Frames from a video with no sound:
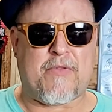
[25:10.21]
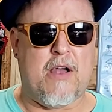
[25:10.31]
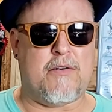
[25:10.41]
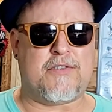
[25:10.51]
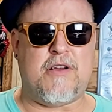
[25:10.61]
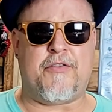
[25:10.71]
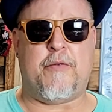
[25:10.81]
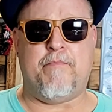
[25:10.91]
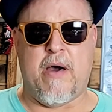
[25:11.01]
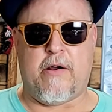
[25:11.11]
There is
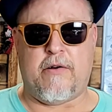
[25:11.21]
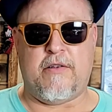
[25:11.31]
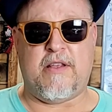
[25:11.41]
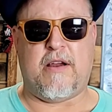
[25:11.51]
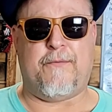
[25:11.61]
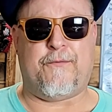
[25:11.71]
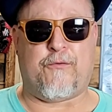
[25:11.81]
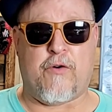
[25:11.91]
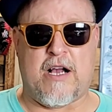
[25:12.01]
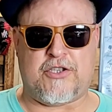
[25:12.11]
nothing better than a
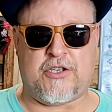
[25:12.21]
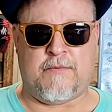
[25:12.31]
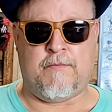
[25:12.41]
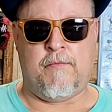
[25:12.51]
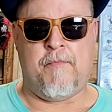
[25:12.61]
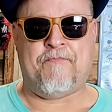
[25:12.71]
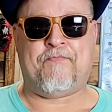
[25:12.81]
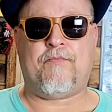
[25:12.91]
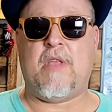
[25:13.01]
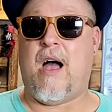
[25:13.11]
fresh,
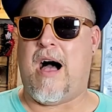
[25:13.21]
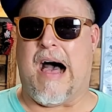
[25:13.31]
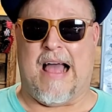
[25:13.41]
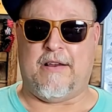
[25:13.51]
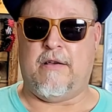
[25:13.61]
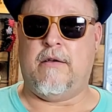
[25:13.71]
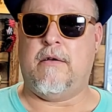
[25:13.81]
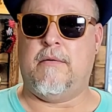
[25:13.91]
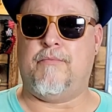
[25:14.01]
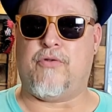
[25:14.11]
hot
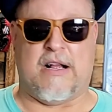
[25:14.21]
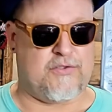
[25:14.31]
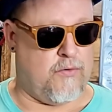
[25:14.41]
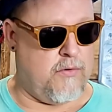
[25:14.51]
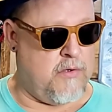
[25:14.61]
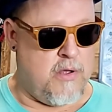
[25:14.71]
pretzel.